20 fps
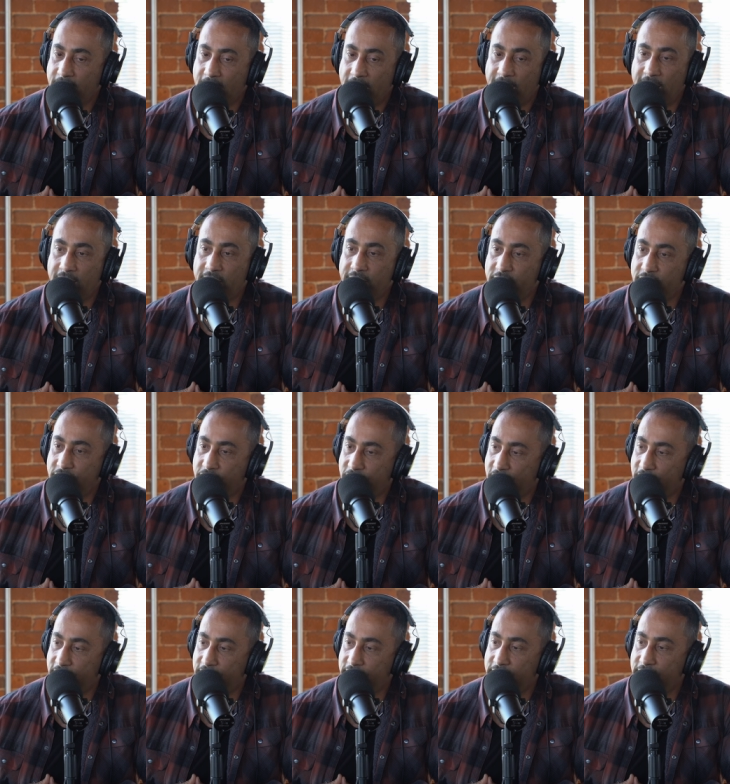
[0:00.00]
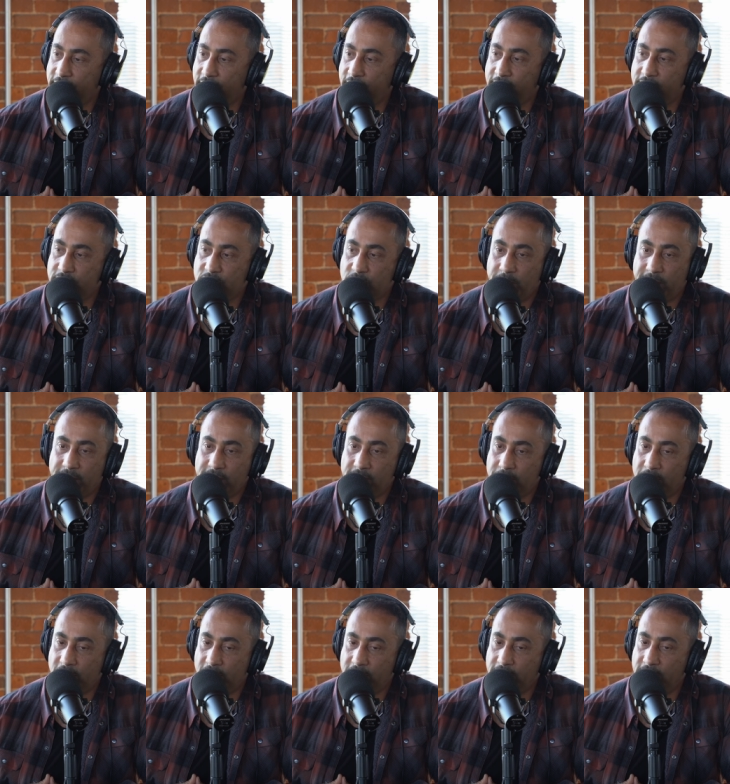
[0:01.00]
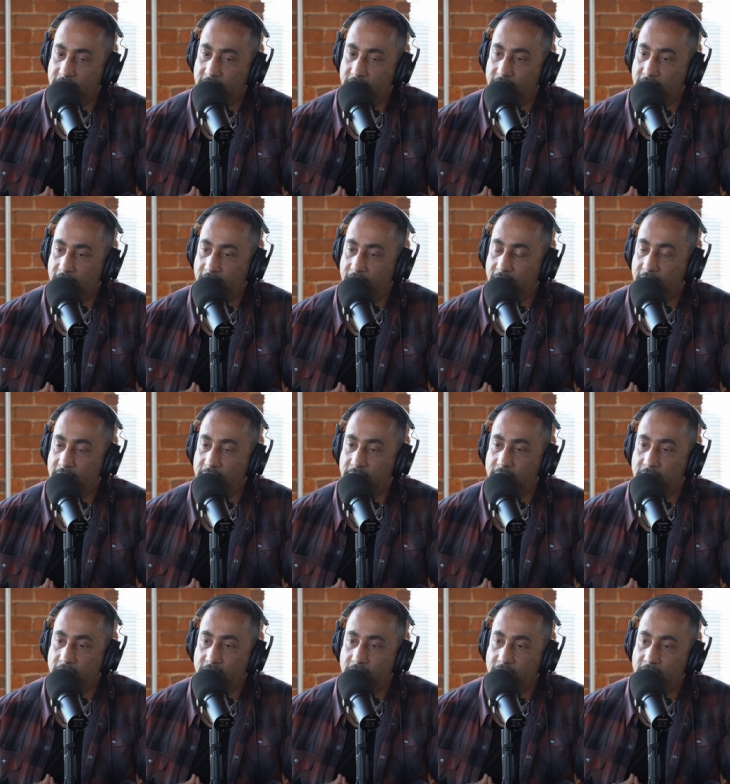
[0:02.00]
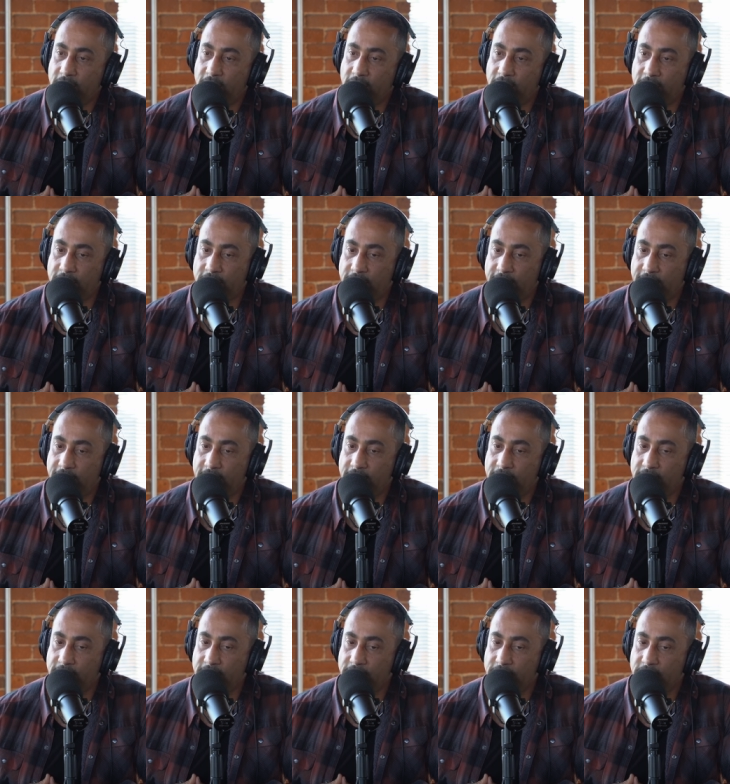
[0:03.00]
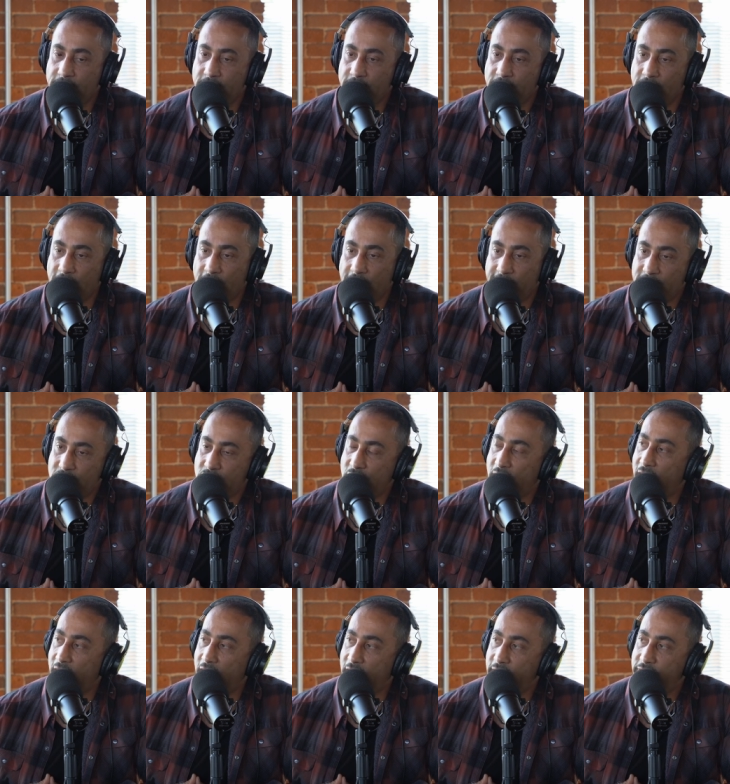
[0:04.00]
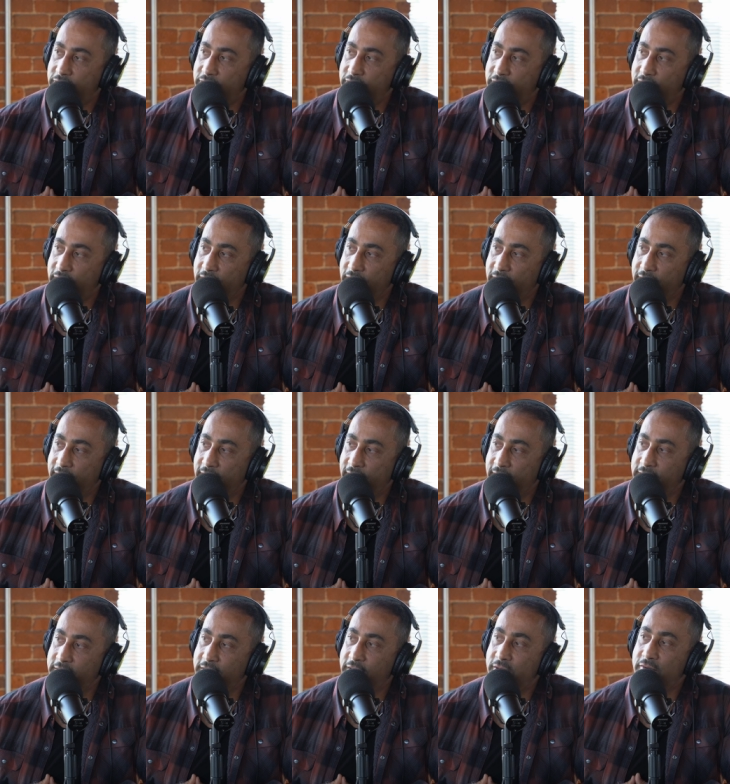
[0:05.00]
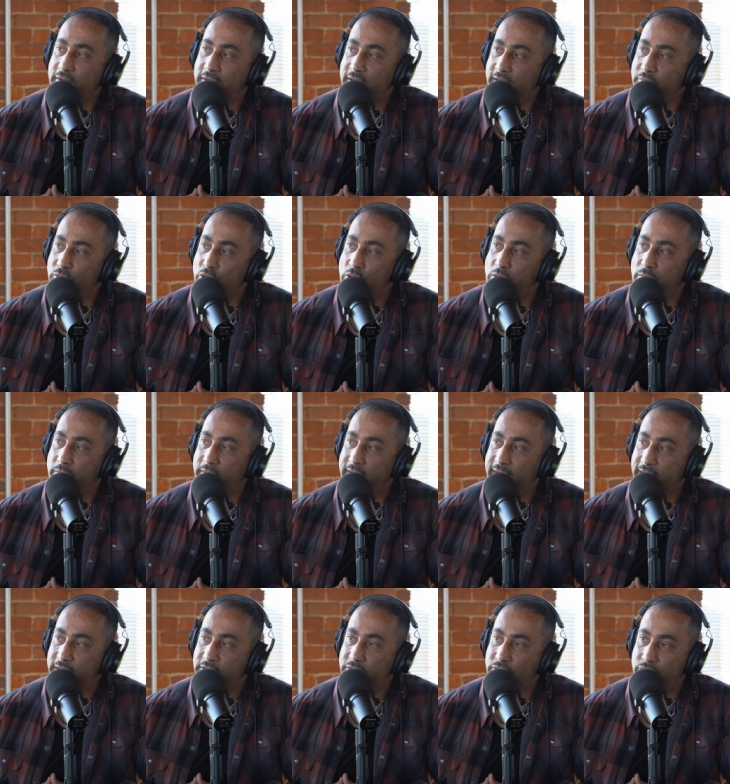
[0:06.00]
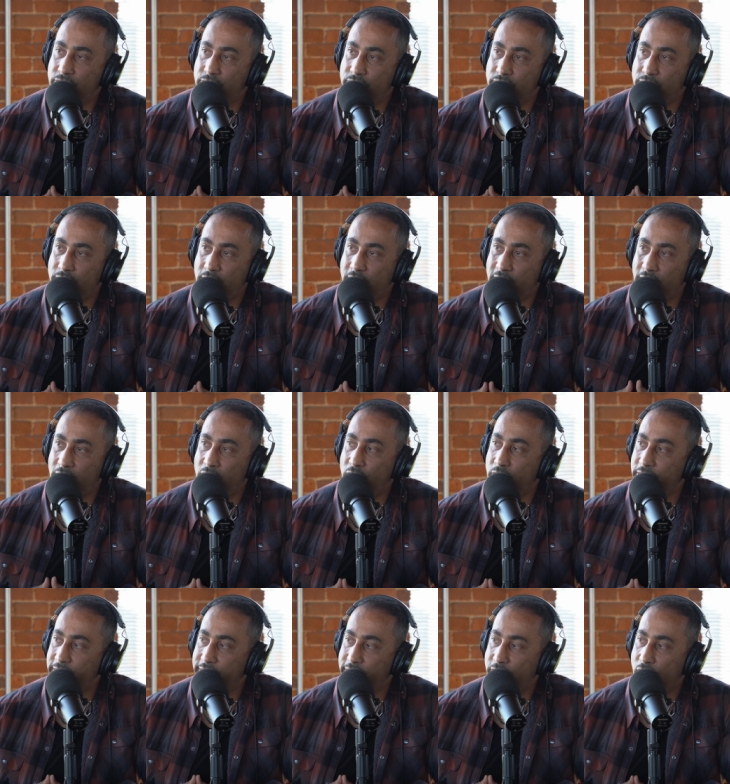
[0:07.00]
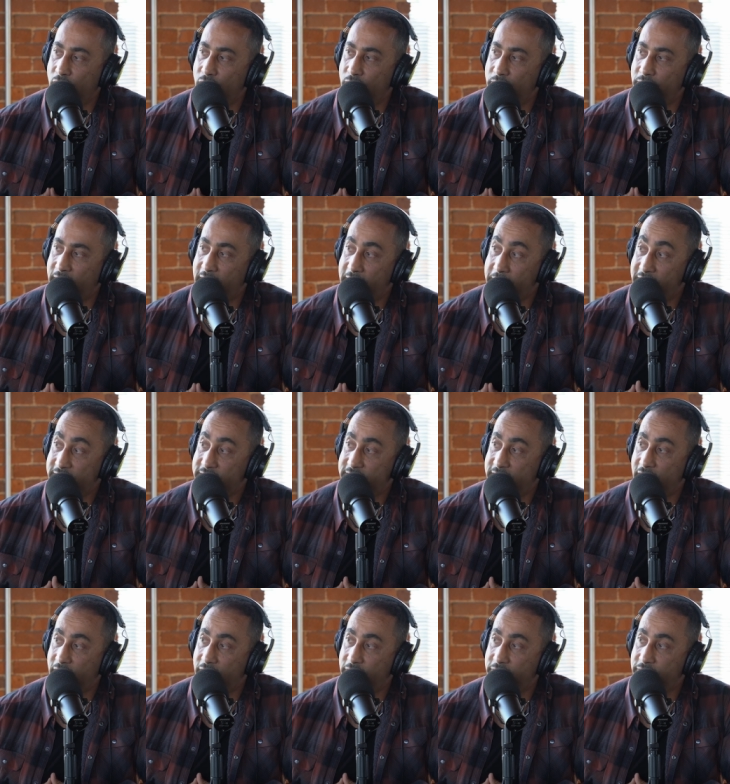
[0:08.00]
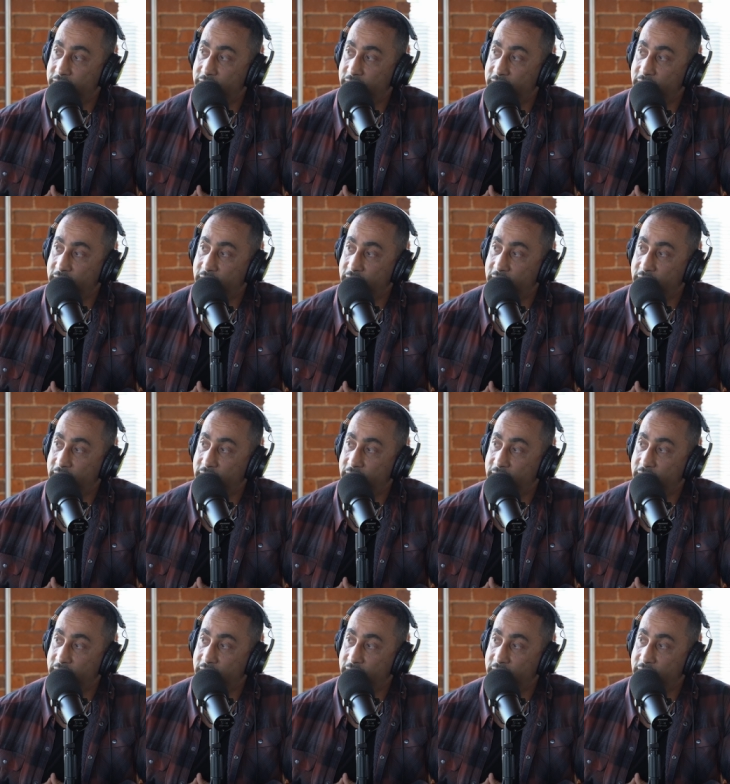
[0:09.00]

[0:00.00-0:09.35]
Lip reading: having fun and spending money, and then the lights are off, and here I am going back to a lonely home by myself,